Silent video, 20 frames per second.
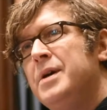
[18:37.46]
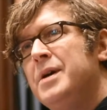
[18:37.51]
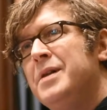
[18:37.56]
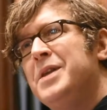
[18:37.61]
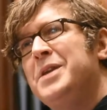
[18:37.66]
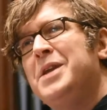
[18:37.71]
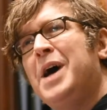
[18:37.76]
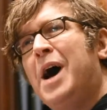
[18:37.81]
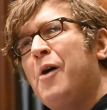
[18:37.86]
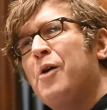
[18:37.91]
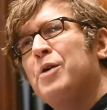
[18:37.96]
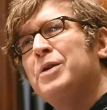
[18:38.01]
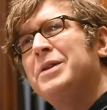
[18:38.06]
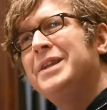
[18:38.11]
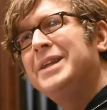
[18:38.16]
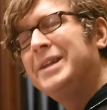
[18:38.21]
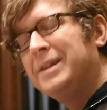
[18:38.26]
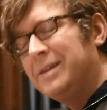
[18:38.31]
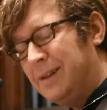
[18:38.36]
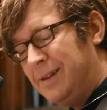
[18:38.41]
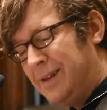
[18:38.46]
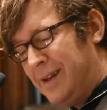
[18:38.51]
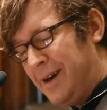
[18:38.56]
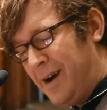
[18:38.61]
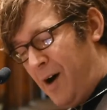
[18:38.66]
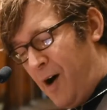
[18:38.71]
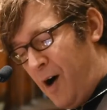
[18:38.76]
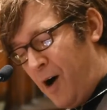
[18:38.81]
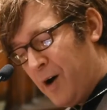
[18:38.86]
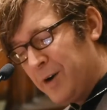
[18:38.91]
that our little
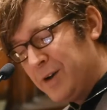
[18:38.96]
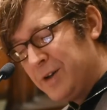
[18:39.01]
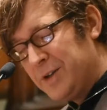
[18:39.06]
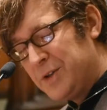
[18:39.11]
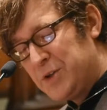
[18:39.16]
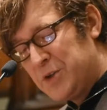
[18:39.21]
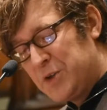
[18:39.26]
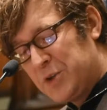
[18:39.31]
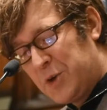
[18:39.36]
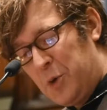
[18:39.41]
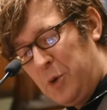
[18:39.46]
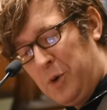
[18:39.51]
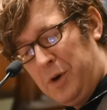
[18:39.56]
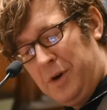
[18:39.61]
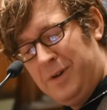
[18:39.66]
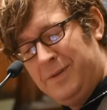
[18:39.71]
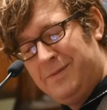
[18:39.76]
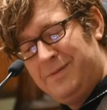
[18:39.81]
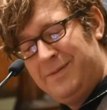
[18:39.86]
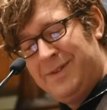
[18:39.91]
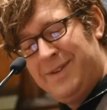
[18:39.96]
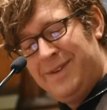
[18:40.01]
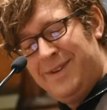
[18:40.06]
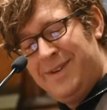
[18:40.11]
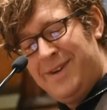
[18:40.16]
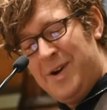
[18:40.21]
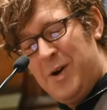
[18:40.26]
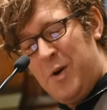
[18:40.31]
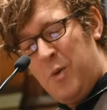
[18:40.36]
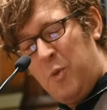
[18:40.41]
art school
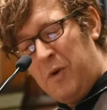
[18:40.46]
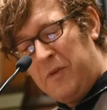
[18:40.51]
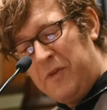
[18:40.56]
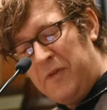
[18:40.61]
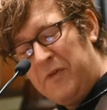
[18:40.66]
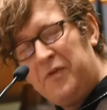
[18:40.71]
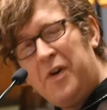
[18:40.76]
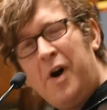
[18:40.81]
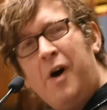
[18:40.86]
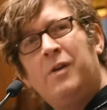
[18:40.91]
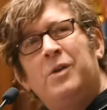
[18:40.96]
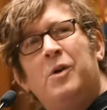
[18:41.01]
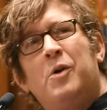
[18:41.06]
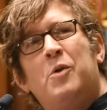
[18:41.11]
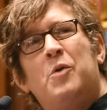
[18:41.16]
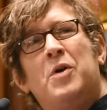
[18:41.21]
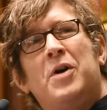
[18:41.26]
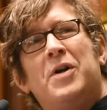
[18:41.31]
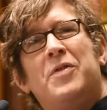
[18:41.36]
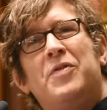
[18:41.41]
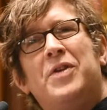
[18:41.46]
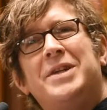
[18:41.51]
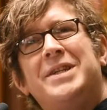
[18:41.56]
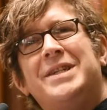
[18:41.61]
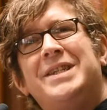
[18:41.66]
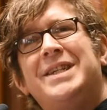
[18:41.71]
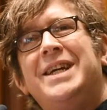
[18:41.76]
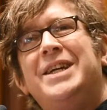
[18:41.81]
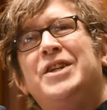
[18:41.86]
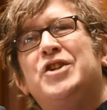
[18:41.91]
will follow the
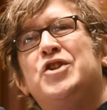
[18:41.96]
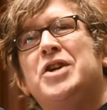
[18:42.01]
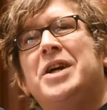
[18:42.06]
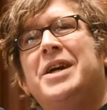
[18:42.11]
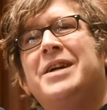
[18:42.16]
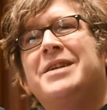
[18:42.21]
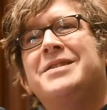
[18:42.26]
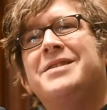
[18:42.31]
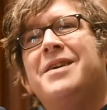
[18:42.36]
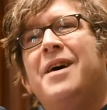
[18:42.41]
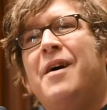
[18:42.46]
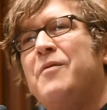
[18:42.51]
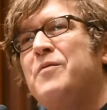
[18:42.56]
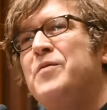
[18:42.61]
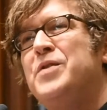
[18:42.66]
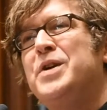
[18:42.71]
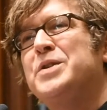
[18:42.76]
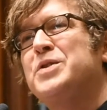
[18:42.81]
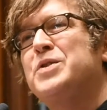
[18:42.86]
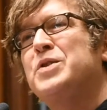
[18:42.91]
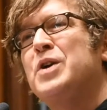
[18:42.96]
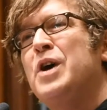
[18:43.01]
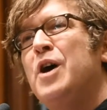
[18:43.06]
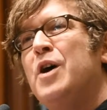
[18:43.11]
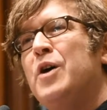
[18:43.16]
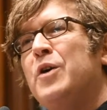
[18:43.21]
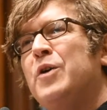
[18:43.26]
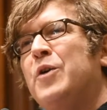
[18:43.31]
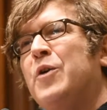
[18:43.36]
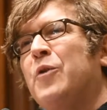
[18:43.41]
teachings of this
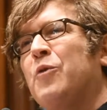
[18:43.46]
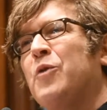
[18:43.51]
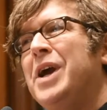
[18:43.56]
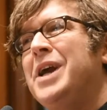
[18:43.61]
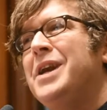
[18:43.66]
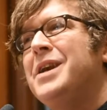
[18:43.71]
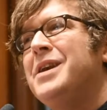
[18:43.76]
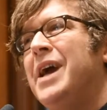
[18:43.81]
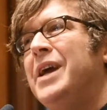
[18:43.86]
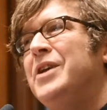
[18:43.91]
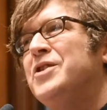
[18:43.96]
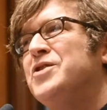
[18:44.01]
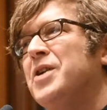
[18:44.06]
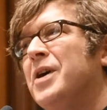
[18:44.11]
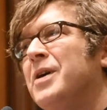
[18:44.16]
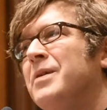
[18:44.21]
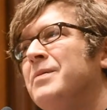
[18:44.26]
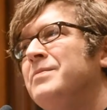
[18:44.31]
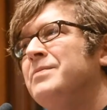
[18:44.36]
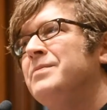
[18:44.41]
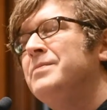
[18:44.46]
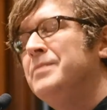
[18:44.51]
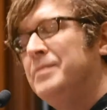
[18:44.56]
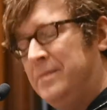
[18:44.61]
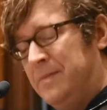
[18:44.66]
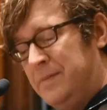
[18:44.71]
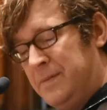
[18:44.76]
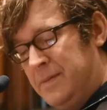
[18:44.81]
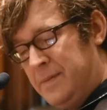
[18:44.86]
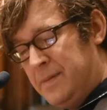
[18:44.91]
great nature,
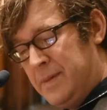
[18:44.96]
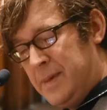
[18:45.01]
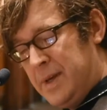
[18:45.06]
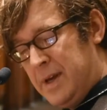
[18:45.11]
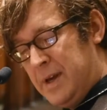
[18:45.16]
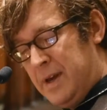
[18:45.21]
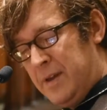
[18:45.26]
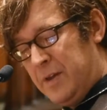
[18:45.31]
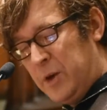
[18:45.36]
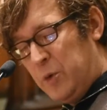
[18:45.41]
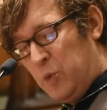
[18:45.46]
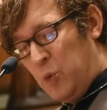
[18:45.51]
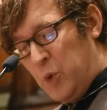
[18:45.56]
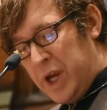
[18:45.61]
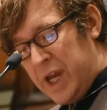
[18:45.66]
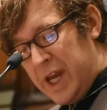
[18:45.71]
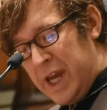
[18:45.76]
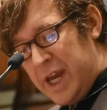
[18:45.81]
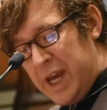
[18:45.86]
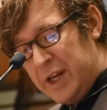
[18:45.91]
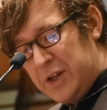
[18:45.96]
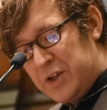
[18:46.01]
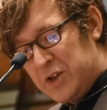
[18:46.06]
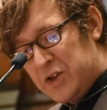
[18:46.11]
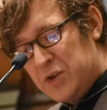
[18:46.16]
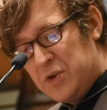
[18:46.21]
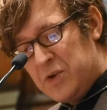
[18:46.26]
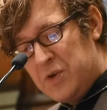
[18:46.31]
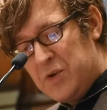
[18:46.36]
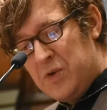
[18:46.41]
that we
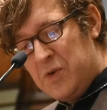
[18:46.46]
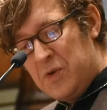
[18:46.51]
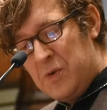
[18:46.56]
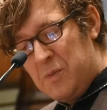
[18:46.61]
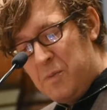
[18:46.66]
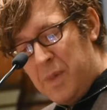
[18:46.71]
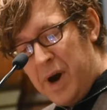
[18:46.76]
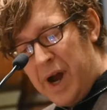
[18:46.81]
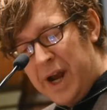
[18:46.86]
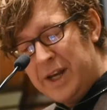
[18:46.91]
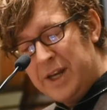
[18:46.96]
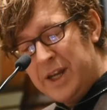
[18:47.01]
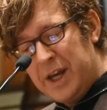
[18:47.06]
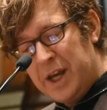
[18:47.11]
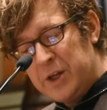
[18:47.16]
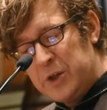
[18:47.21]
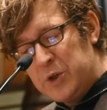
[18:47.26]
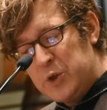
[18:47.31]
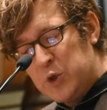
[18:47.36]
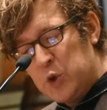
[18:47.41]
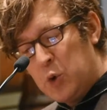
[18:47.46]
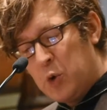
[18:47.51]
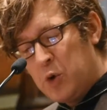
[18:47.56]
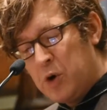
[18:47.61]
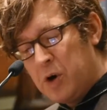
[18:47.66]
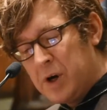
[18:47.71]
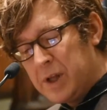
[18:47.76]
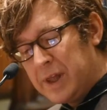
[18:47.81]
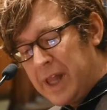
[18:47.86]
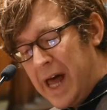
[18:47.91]
too might
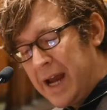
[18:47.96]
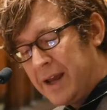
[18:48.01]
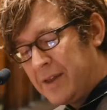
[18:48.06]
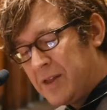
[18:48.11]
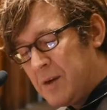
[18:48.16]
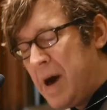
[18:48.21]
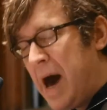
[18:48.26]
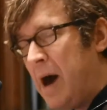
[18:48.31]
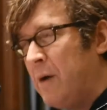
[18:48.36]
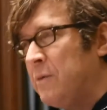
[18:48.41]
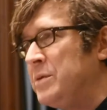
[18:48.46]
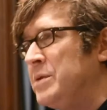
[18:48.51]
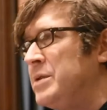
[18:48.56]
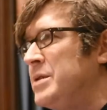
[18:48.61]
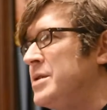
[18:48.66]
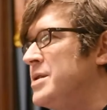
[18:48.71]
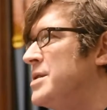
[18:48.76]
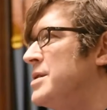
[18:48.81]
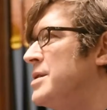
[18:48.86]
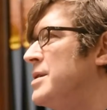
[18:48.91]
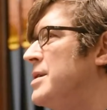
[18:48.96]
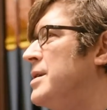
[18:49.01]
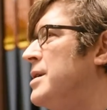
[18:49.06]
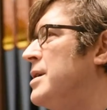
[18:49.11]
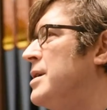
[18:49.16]
endure like the mountains,